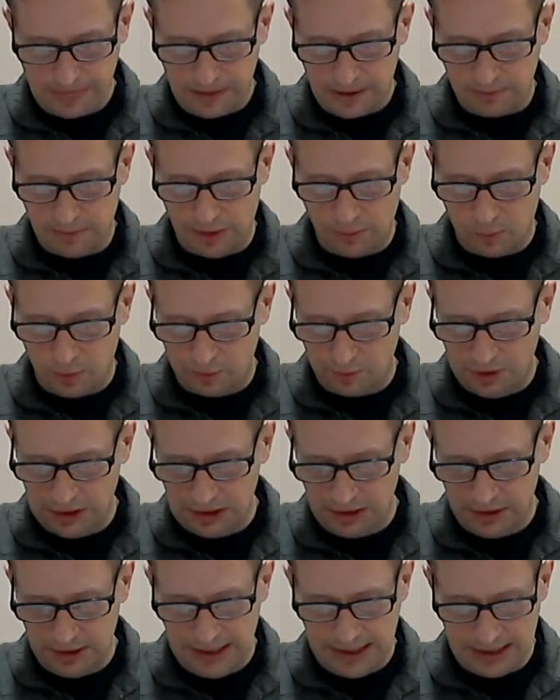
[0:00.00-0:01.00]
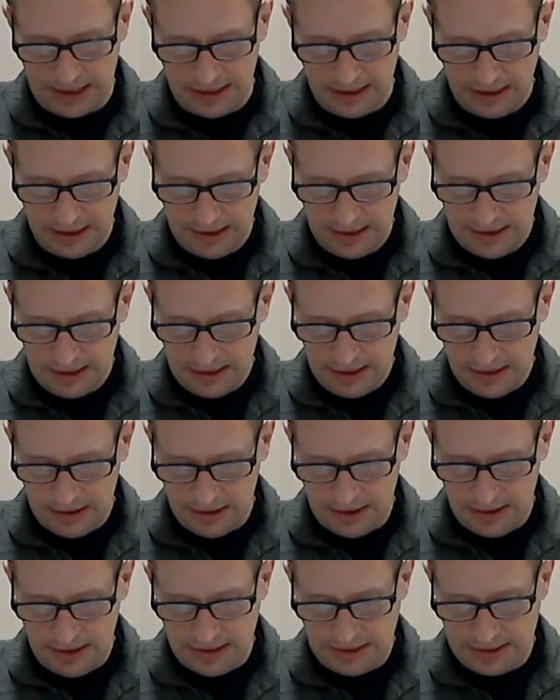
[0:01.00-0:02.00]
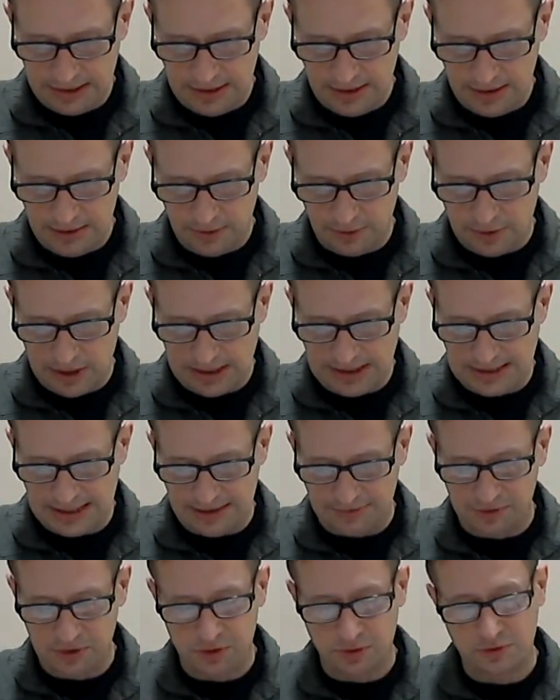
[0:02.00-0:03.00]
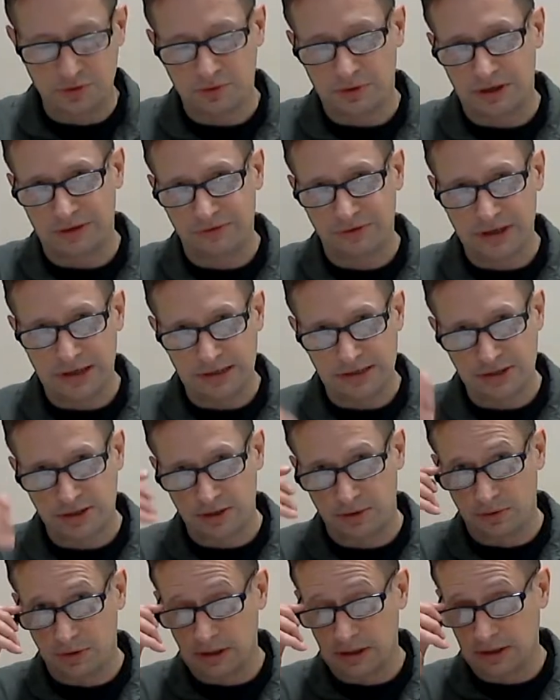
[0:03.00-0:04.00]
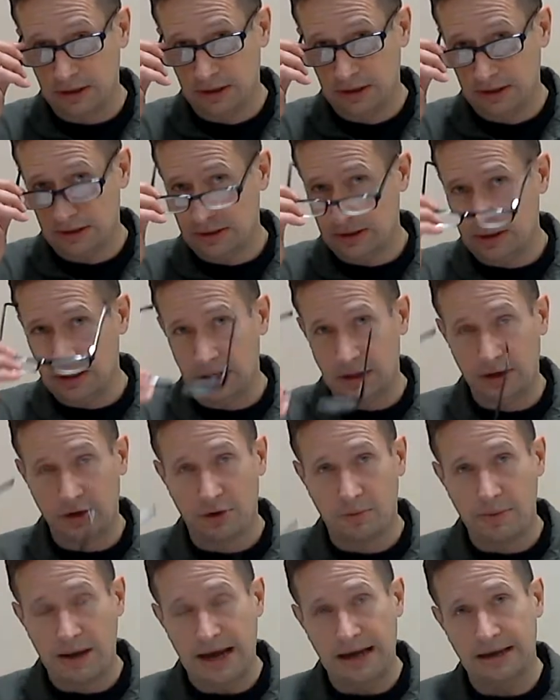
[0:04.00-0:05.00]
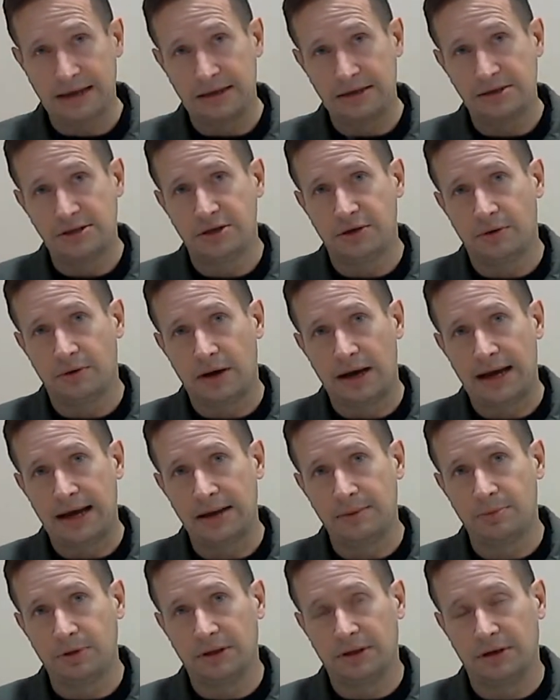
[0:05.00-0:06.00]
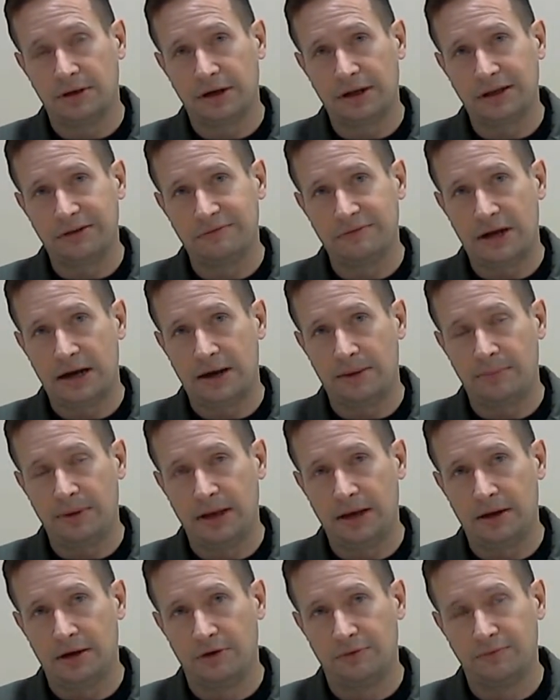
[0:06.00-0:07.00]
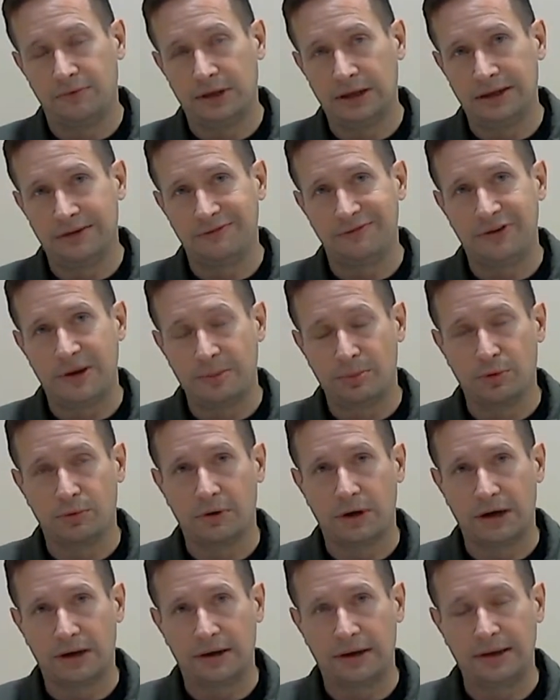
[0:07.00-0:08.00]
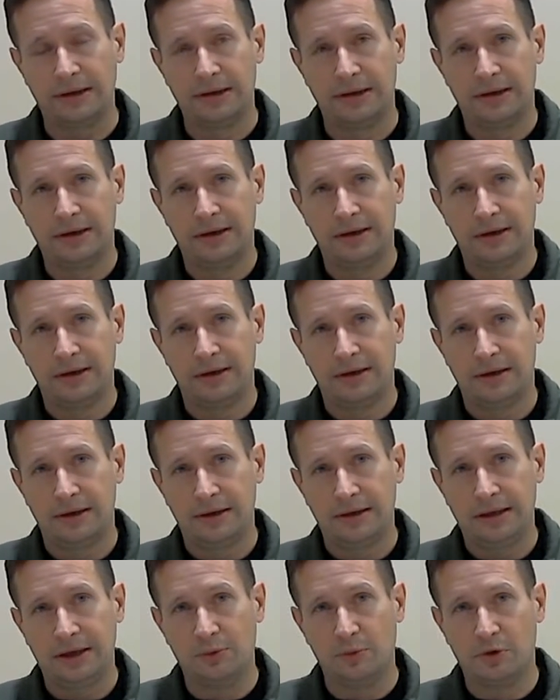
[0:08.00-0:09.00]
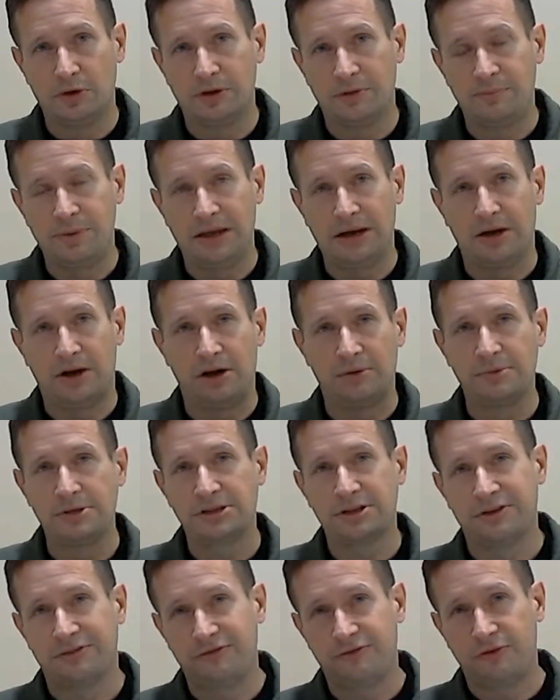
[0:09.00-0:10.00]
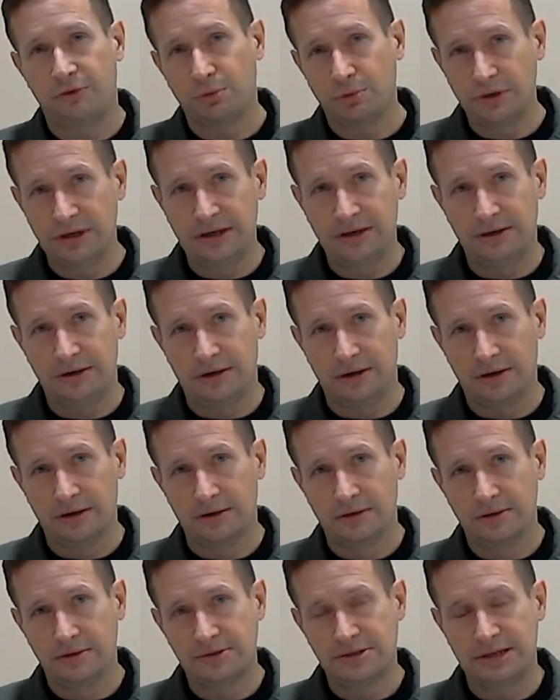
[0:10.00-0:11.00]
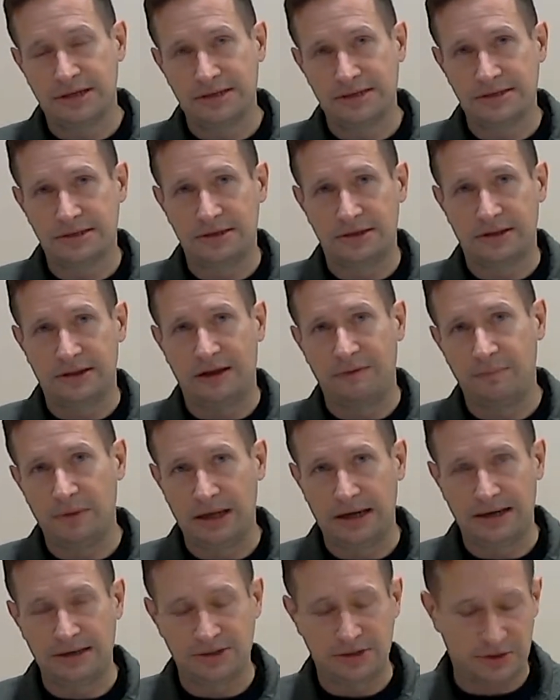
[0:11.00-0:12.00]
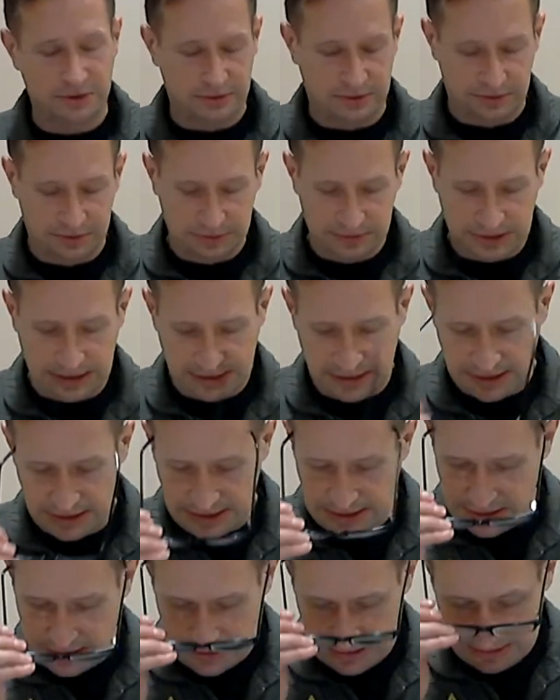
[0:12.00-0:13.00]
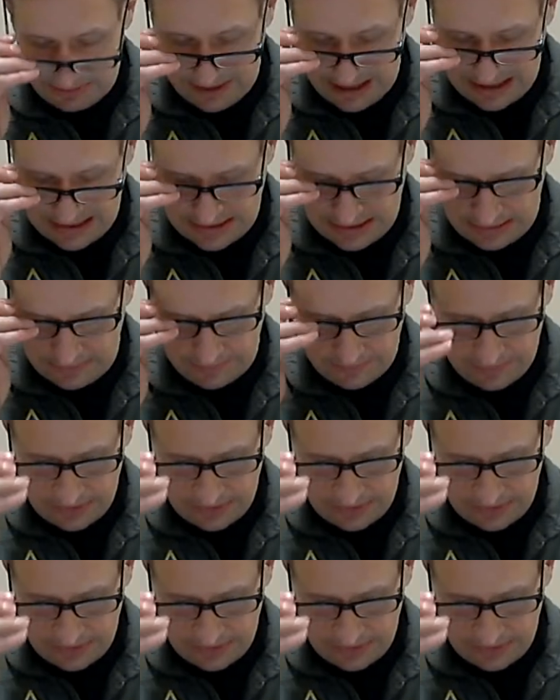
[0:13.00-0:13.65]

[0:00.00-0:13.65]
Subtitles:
I mean, when we look at these grade 7 through 12 kids who are going to go back into a hybrid learning environment, hopefully in February, it will have been almost a full year since they've been in school. It's just amazing.